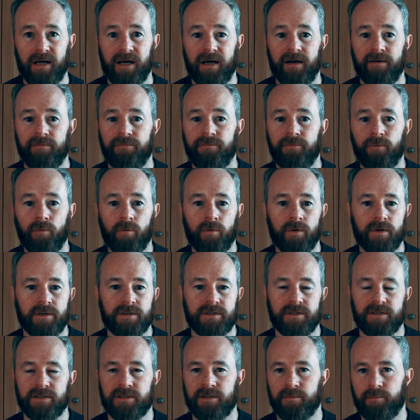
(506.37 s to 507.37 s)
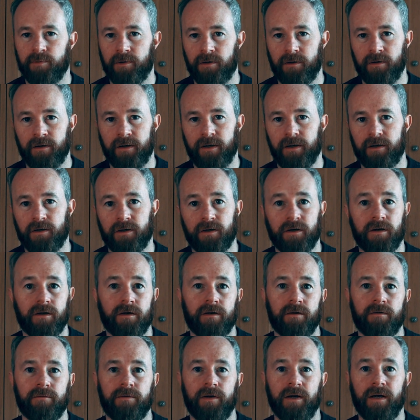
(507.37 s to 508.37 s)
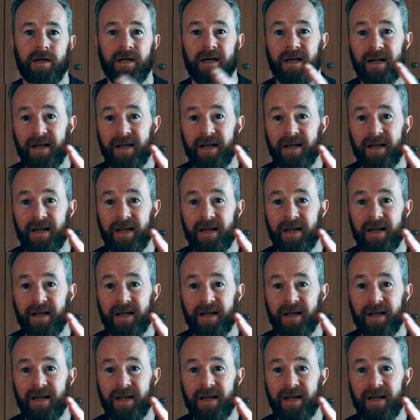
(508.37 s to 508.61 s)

have forced the supply curve